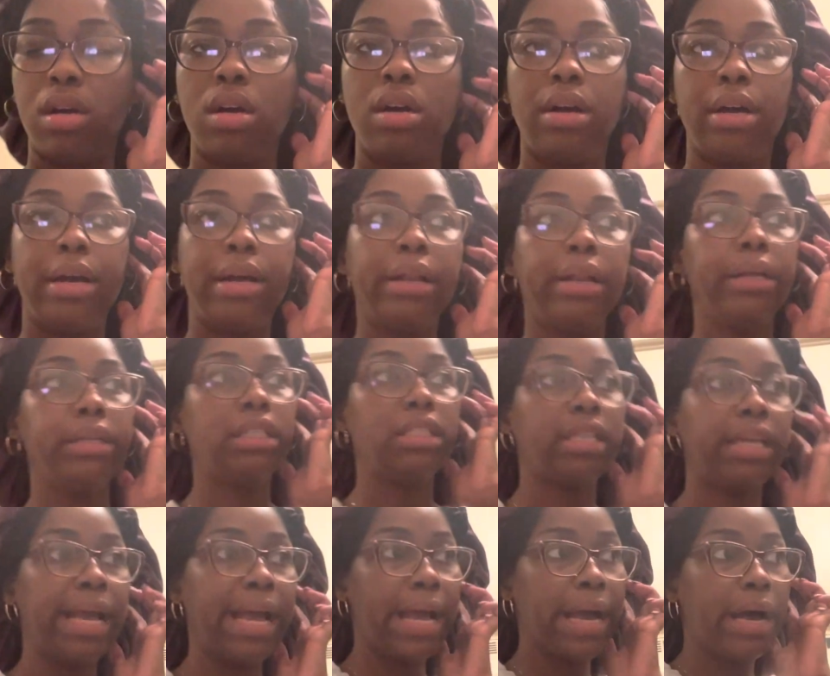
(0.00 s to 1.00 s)
Honey
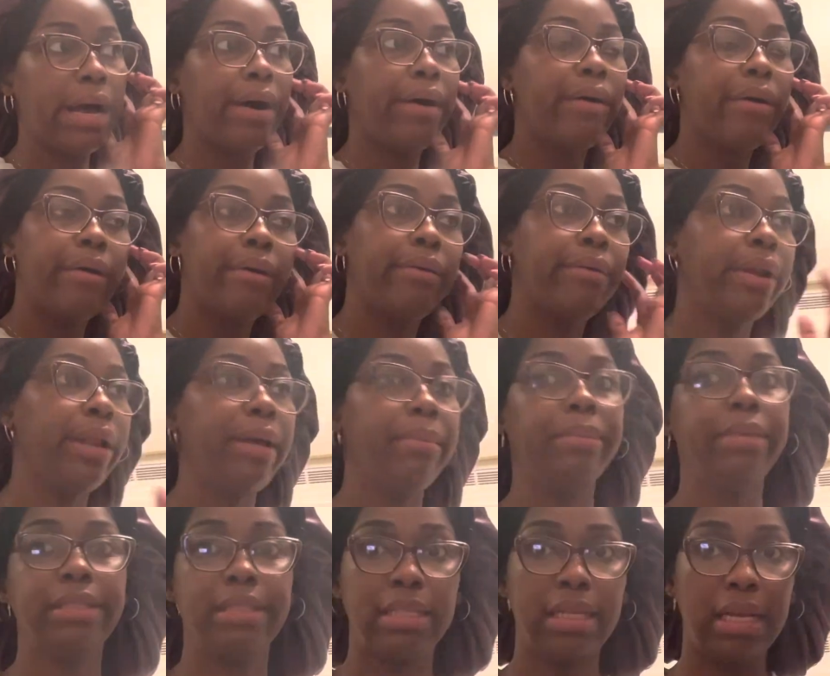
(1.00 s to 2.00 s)
child, let
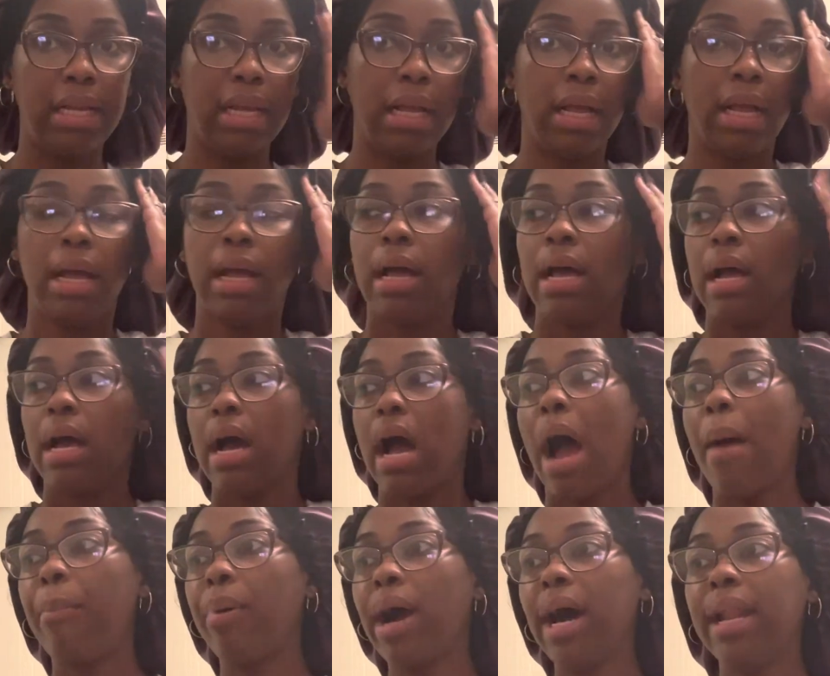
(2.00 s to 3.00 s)
me see.
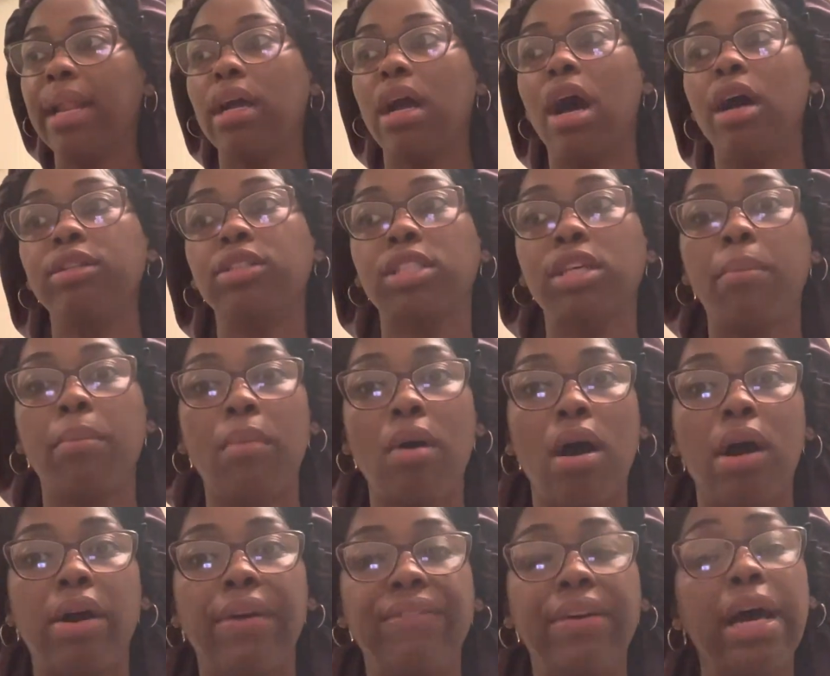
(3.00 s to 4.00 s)
I'll probably go
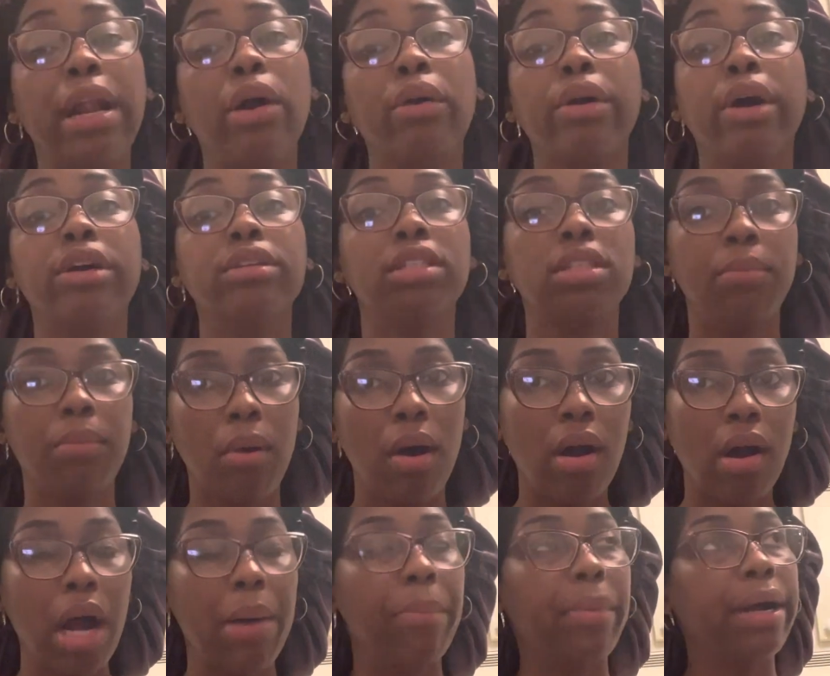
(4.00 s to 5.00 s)
tomorrow. If I don't go
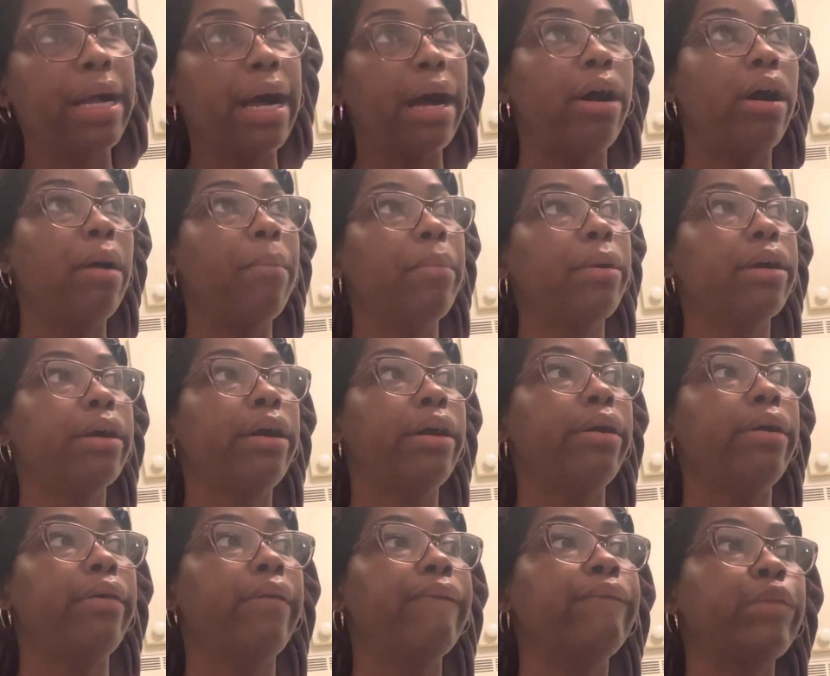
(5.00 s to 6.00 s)
tomorrow, I'm gonna go, I'm gonna
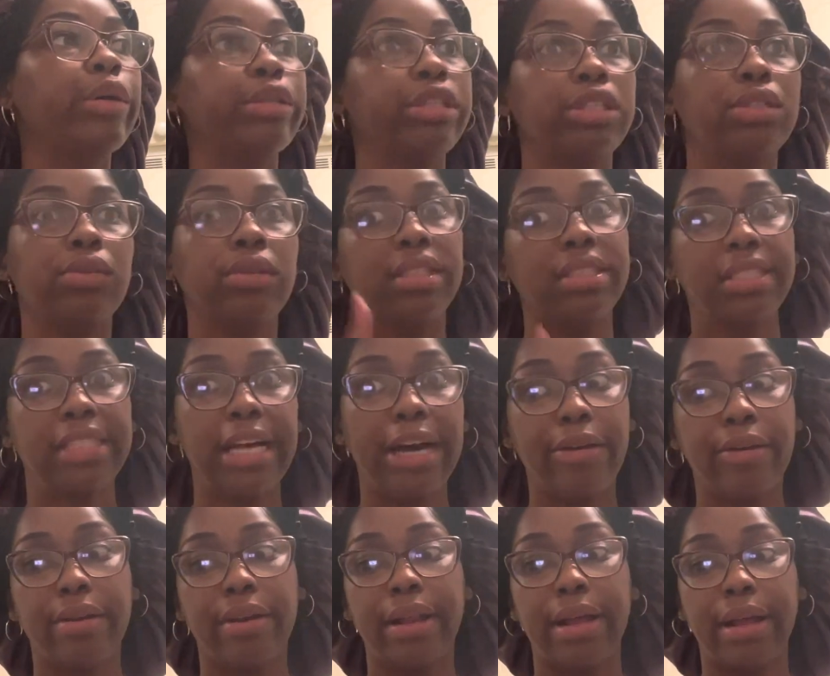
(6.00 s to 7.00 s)
go for sure
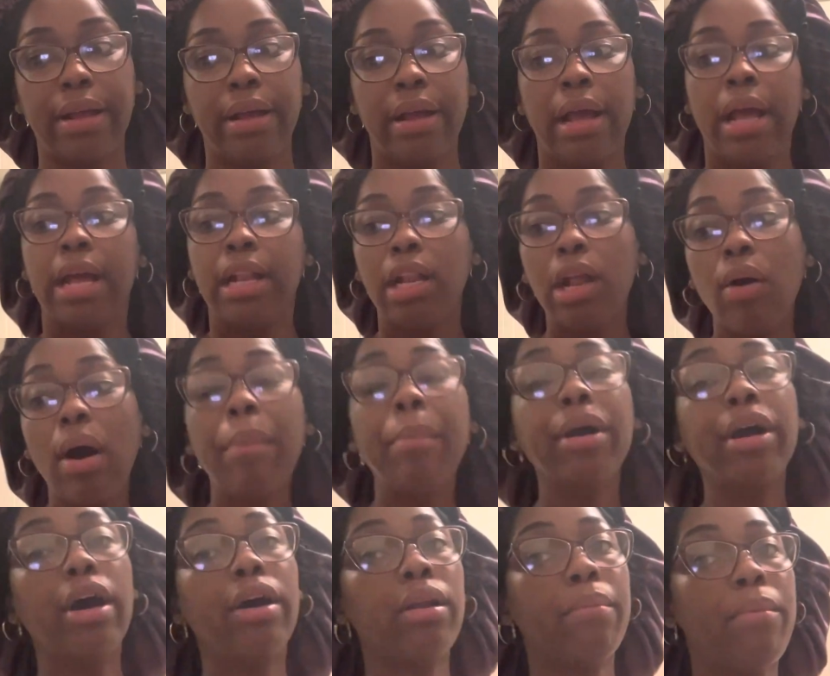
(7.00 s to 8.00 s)
Saturday. No, I'm
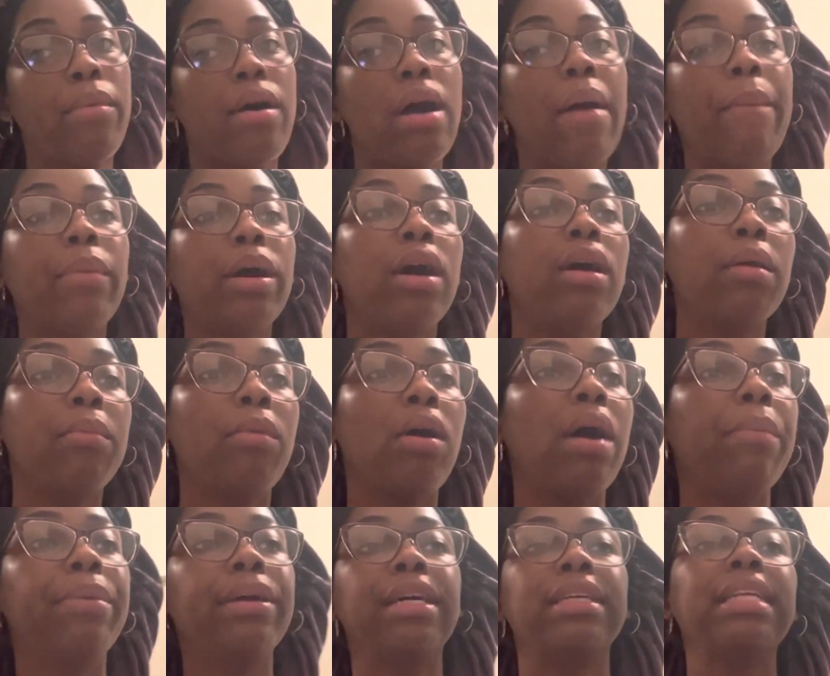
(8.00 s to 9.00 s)
gonna go tomorrow. I'm gonna go
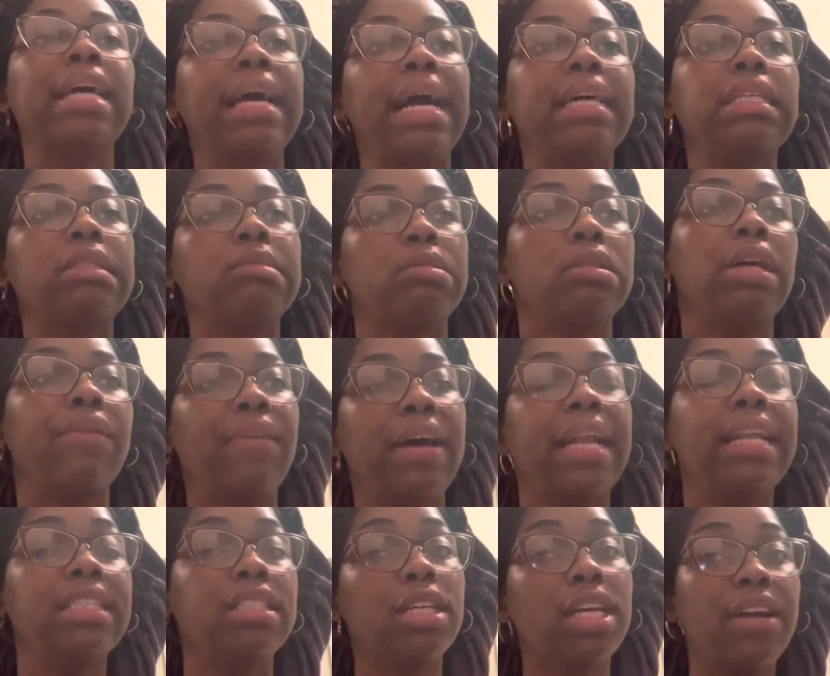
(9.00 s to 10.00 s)
tomorrow because I got some stuff I
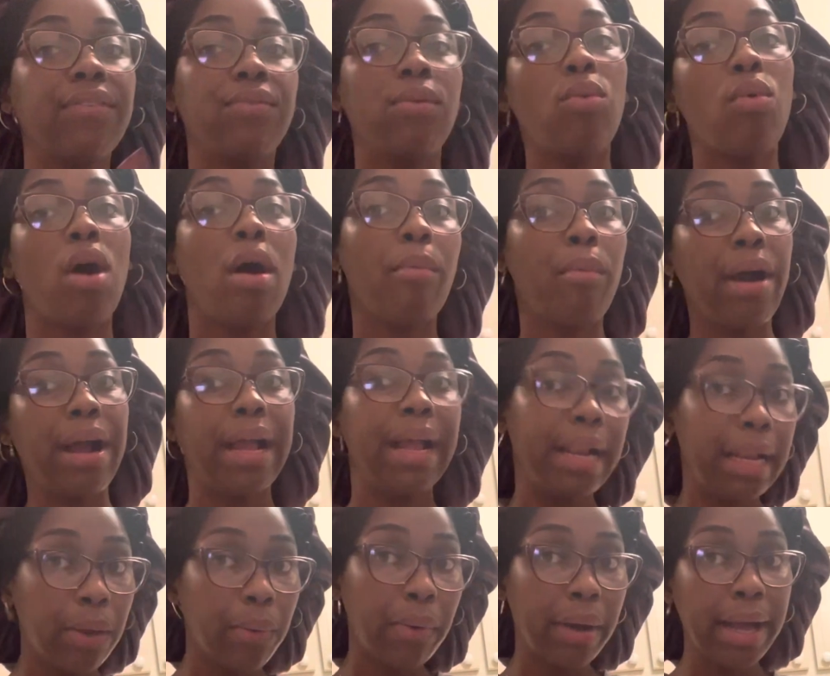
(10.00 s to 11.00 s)
need to get from Walmart
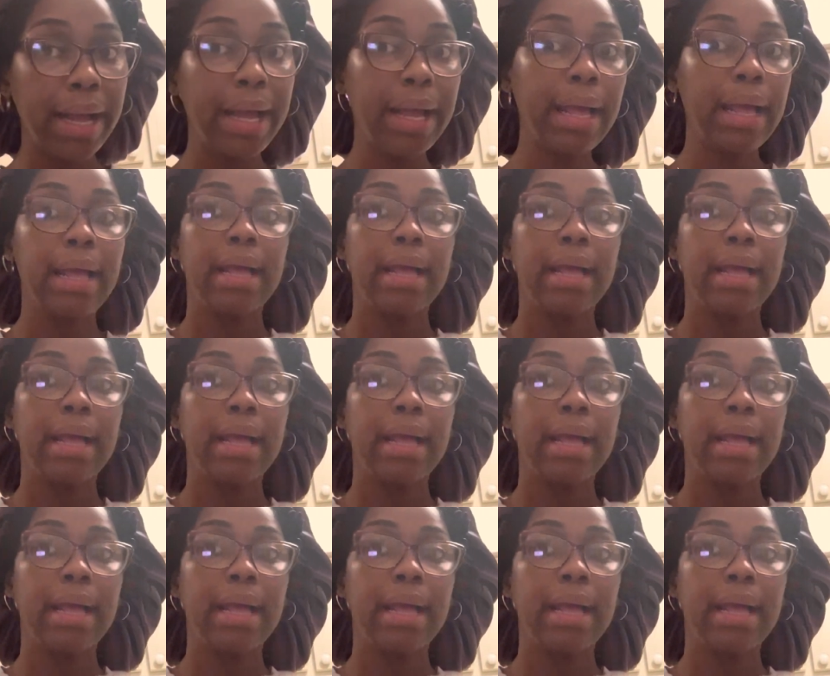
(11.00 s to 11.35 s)
anyway.